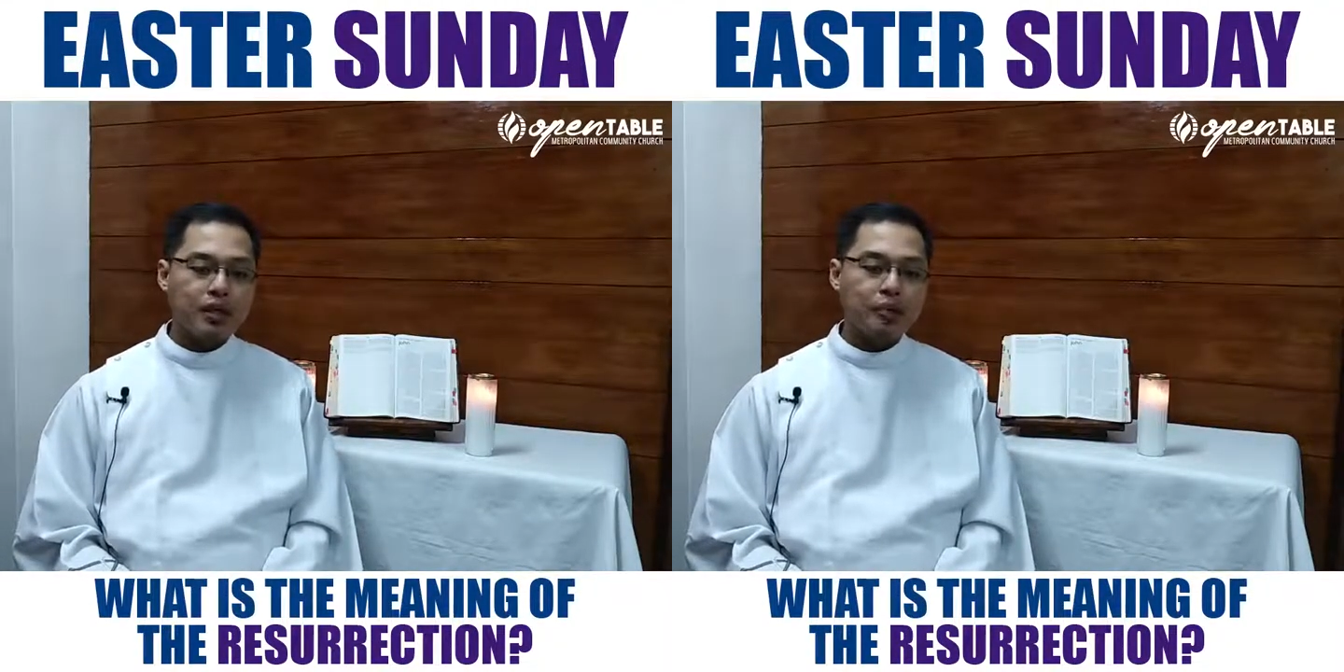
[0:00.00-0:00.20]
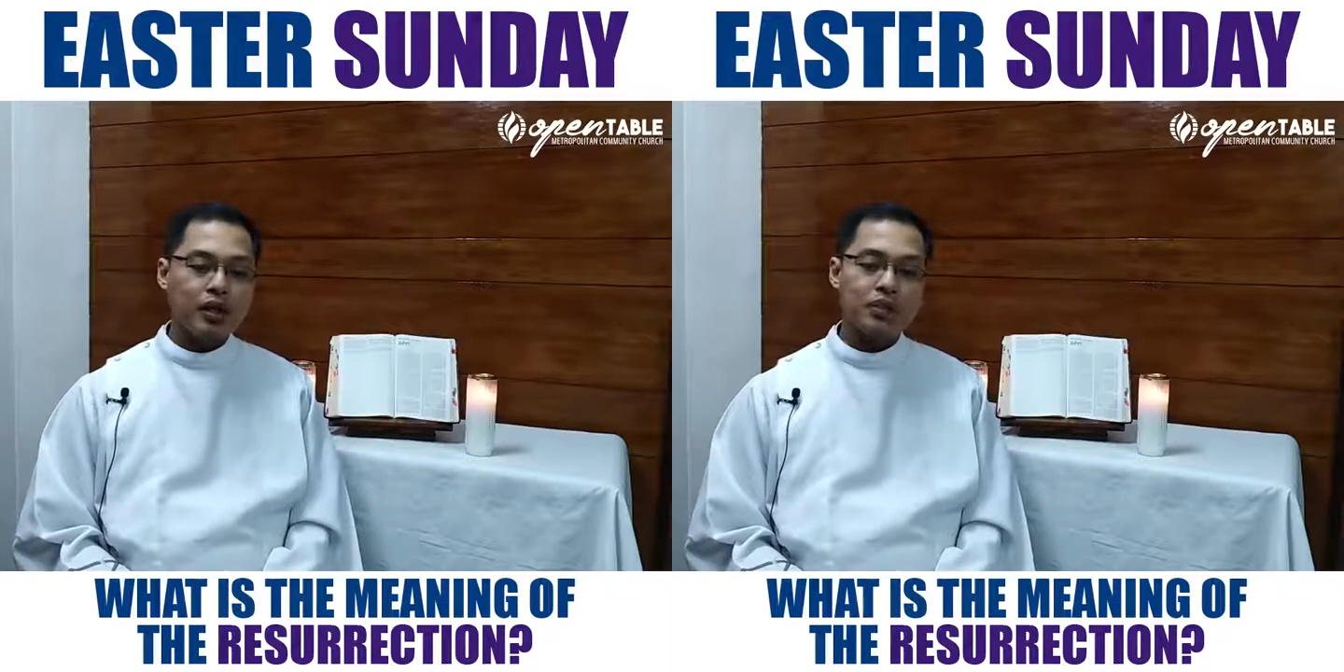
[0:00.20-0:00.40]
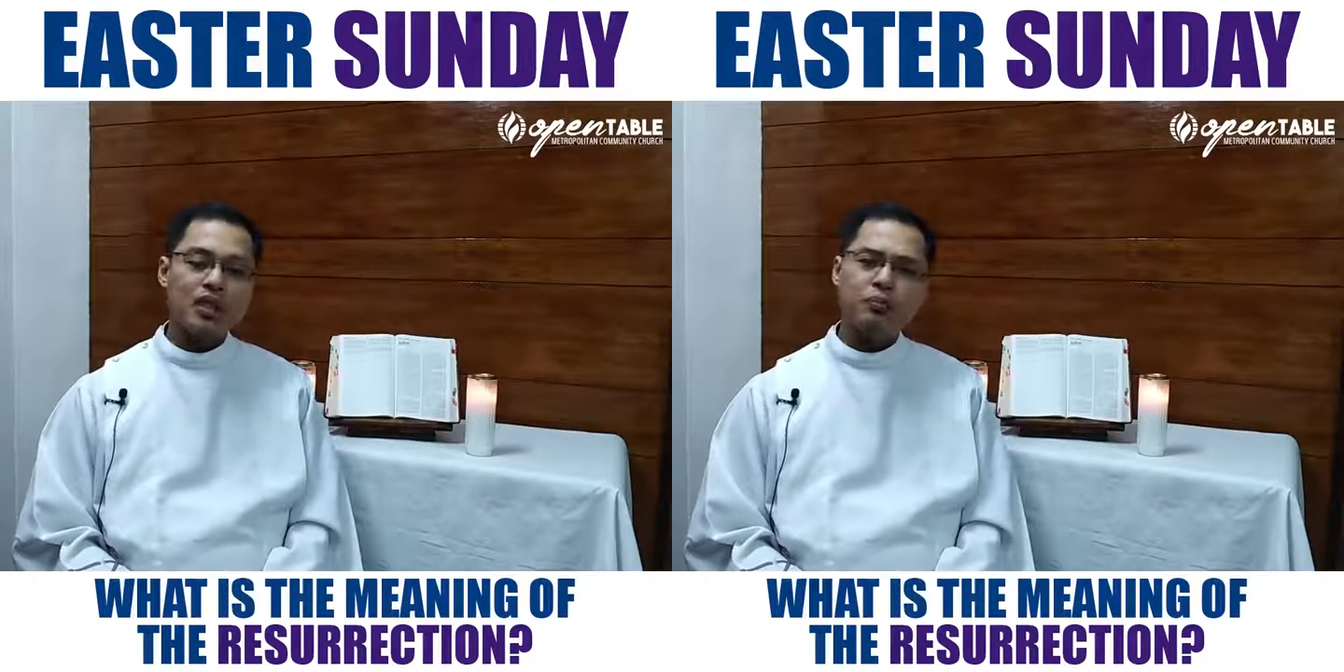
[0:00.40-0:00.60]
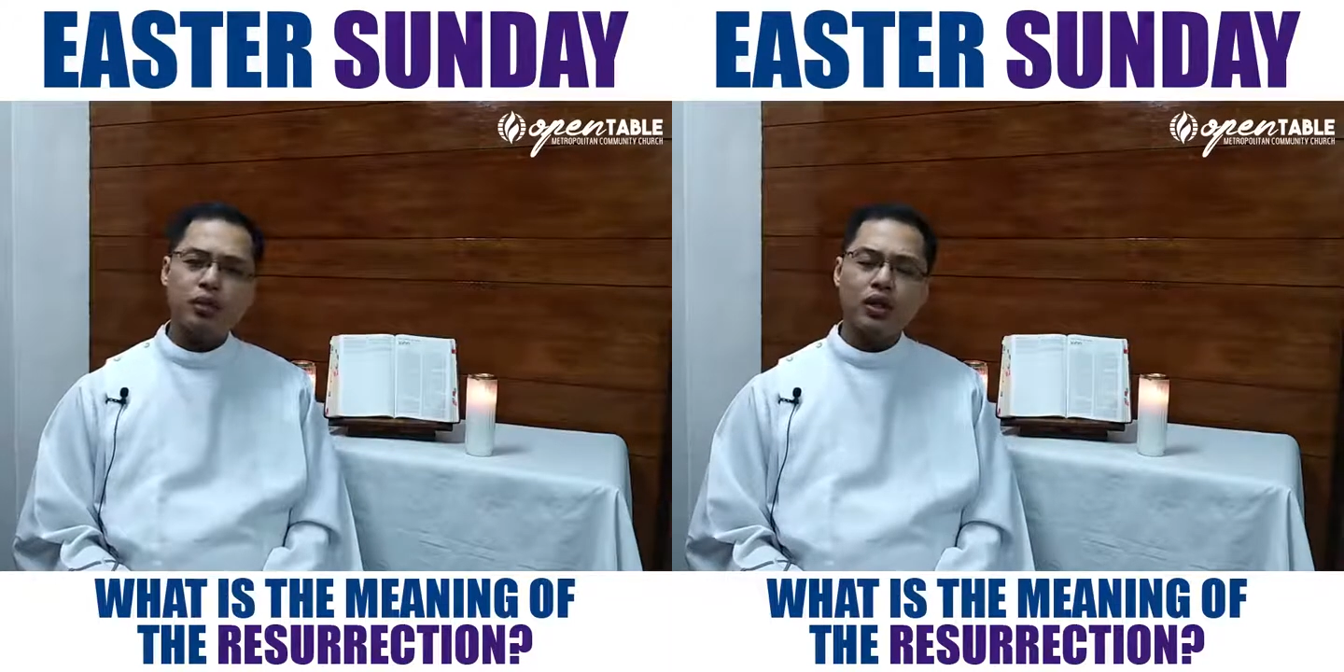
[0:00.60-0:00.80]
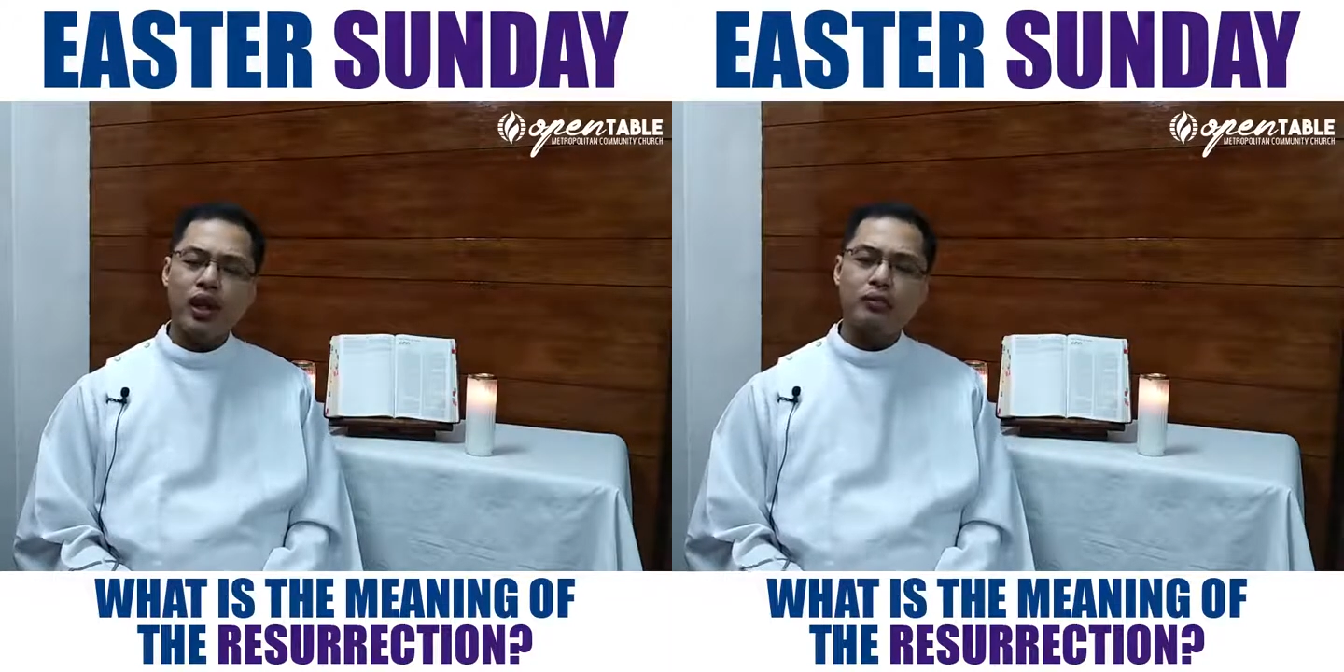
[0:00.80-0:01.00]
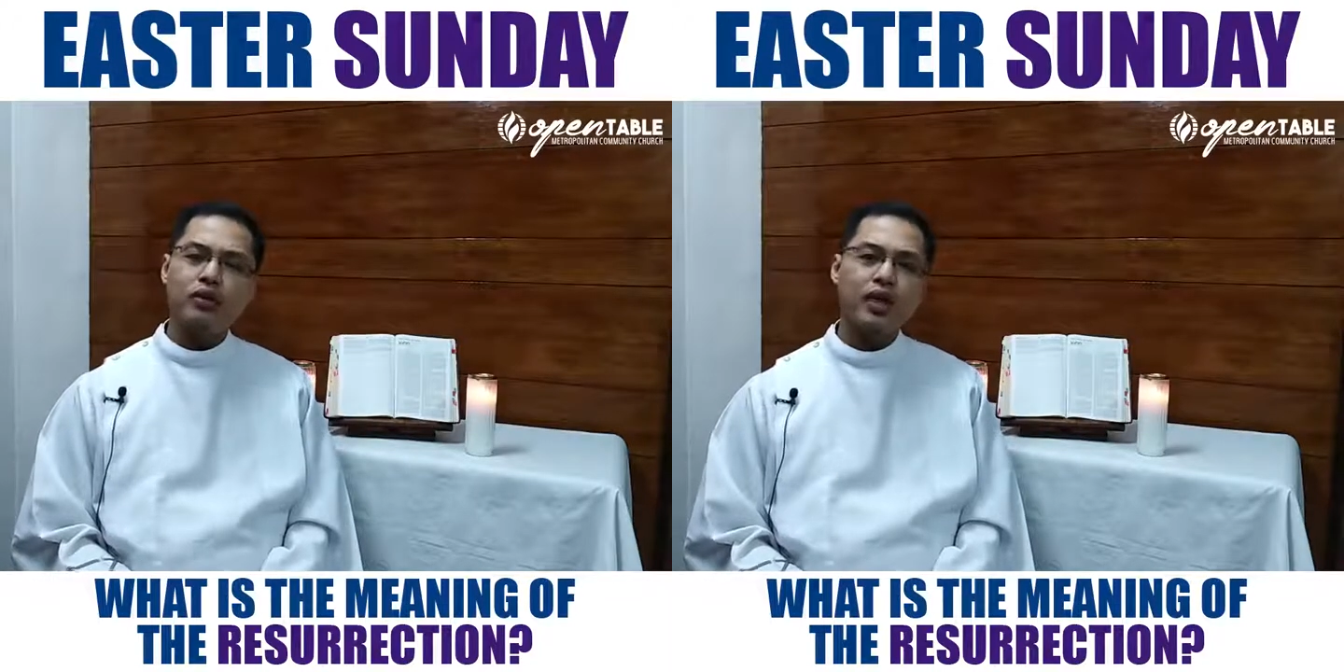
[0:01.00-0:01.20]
Because he proclaimed a